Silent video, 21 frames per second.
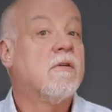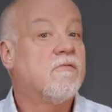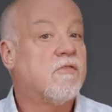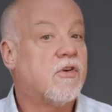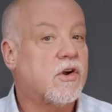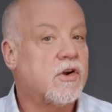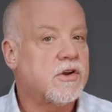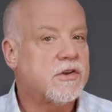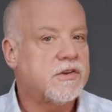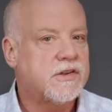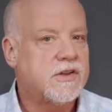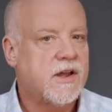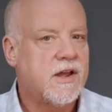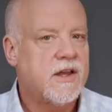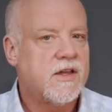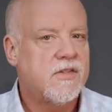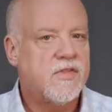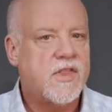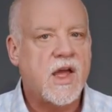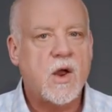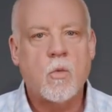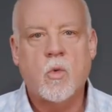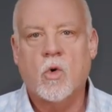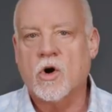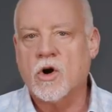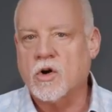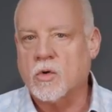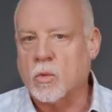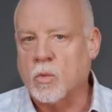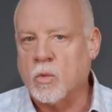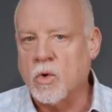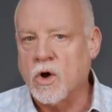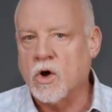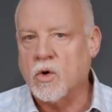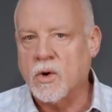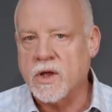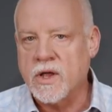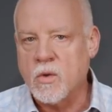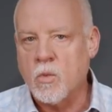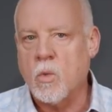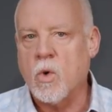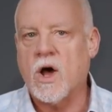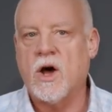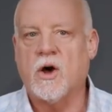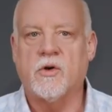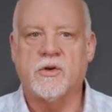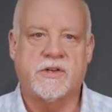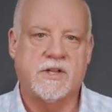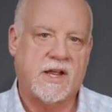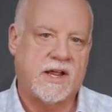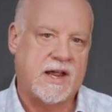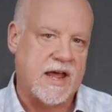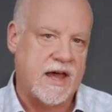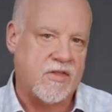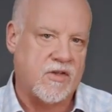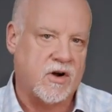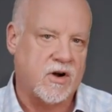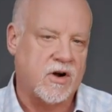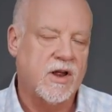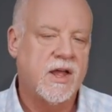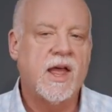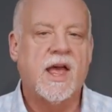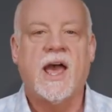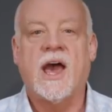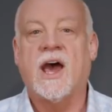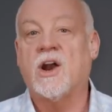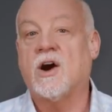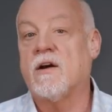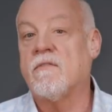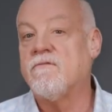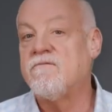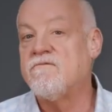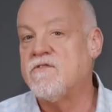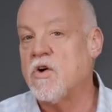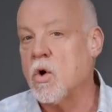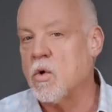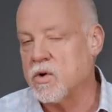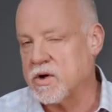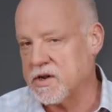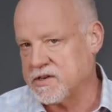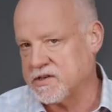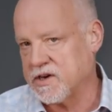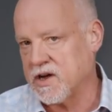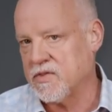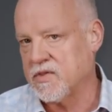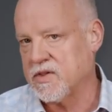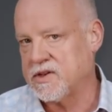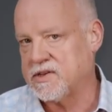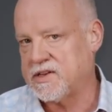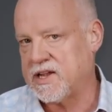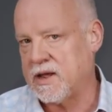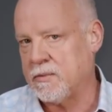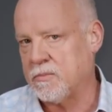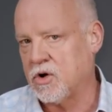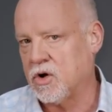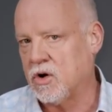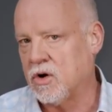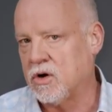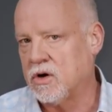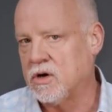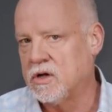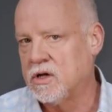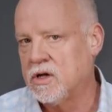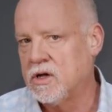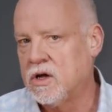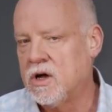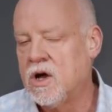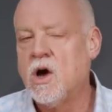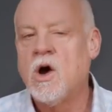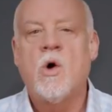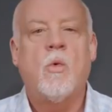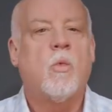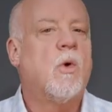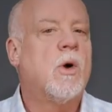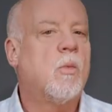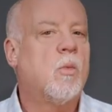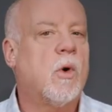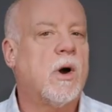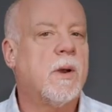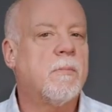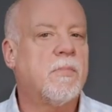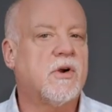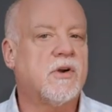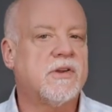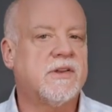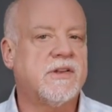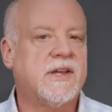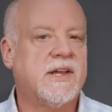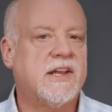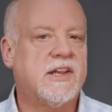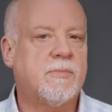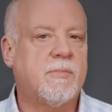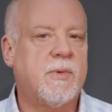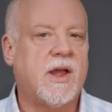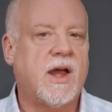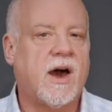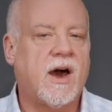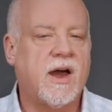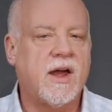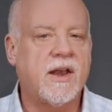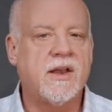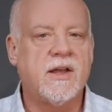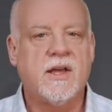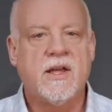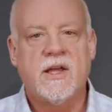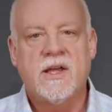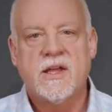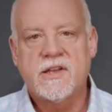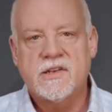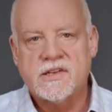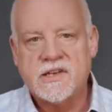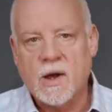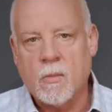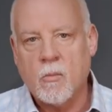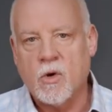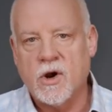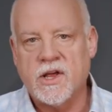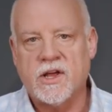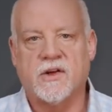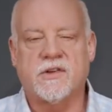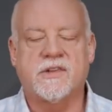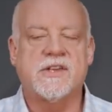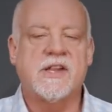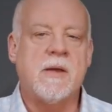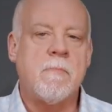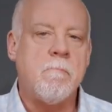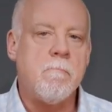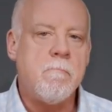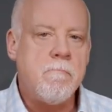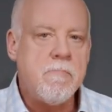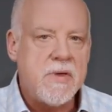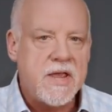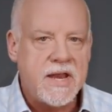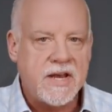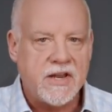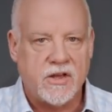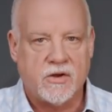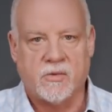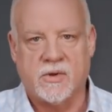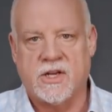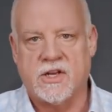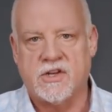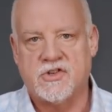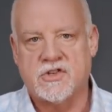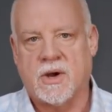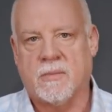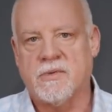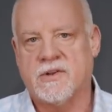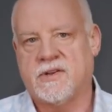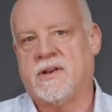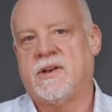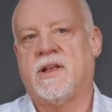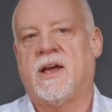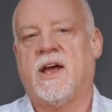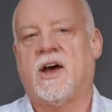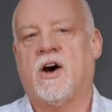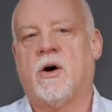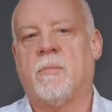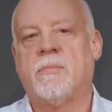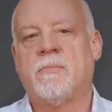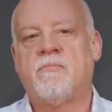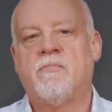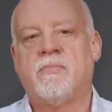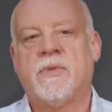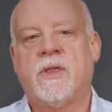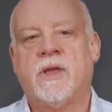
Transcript: First, they work really well together and are focused on the same goal. When one person gets behind, someone else immediately jumps in to help.